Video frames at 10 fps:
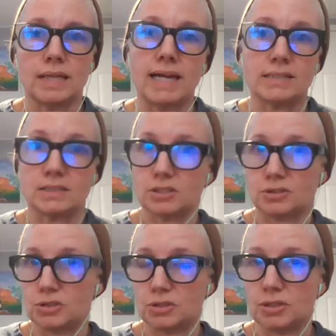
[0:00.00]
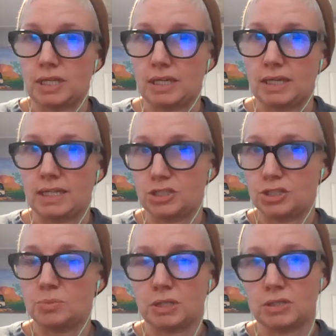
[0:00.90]
that's concerning, and that
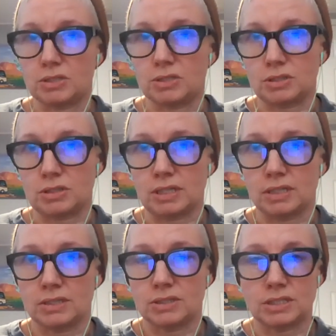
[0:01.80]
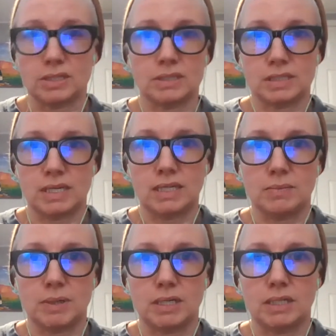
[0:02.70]
should be concerning to
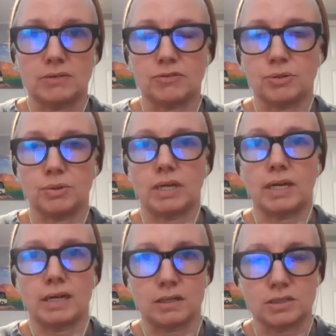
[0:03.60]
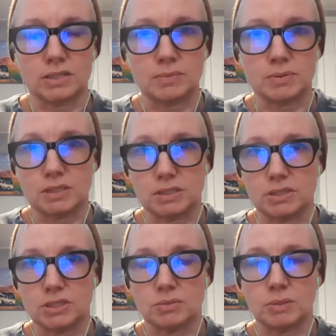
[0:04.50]
anybody. If you're relying on a
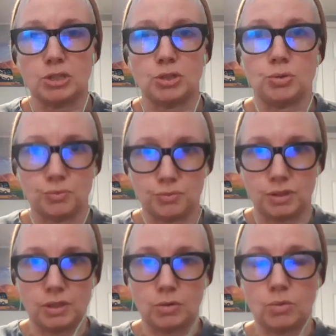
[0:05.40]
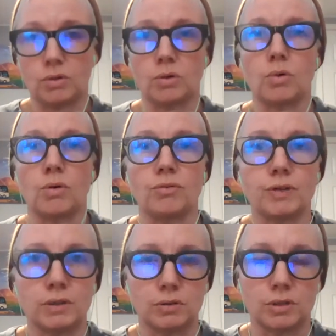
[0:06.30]
substance to make you, quote unquote,
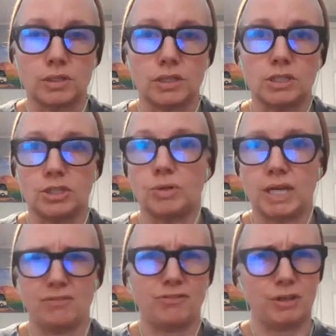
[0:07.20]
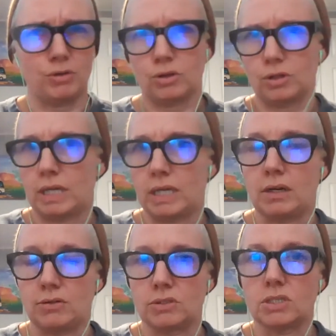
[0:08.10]
feel good, you can't feel good
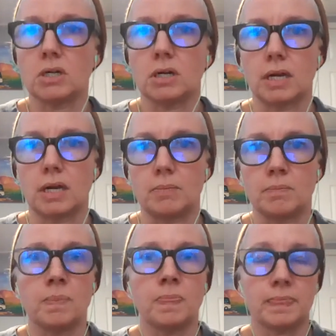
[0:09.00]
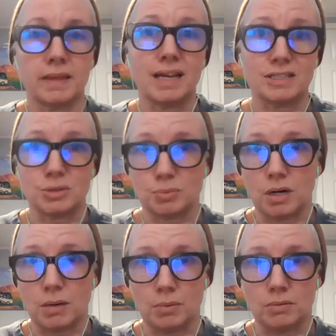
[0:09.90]
any other time, then that's a
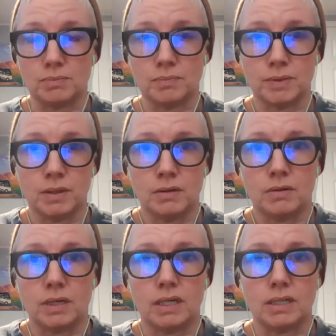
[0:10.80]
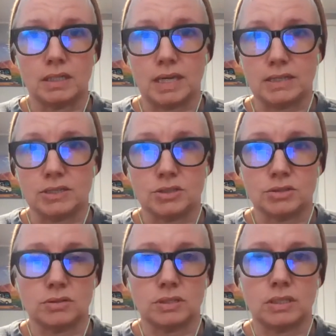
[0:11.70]
problem, right? And that
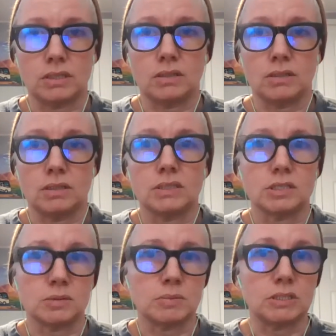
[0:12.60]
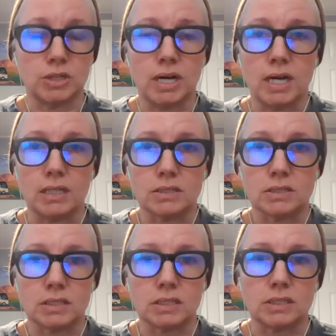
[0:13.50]
certainly needs to be
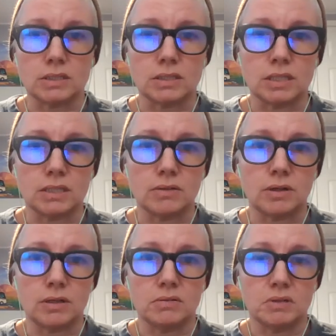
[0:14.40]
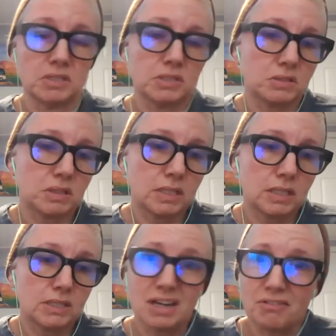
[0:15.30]
addressed. And it's
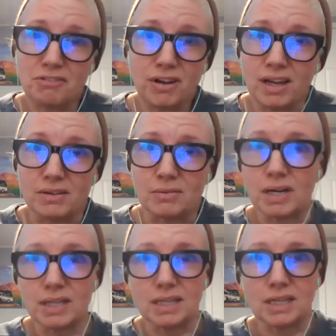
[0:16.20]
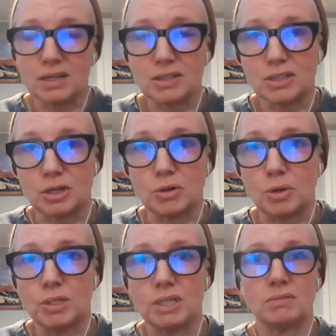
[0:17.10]
not fun, right? Like,
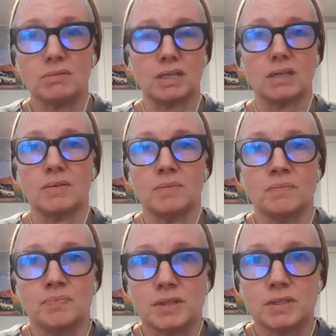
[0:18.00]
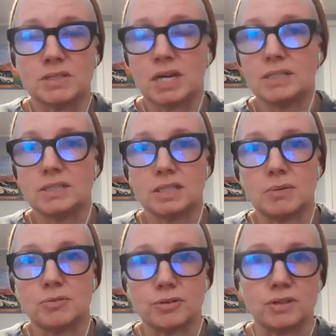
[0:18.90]
nobody like signs
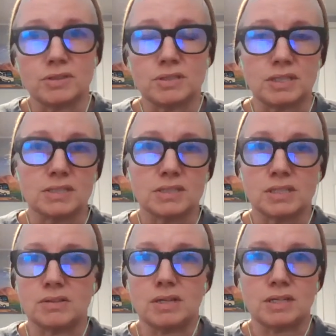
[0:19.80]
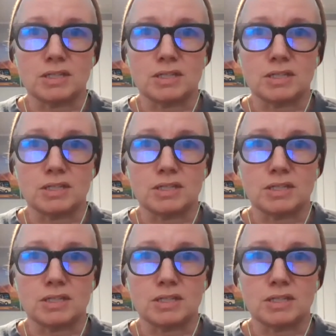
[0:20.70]
up for these things and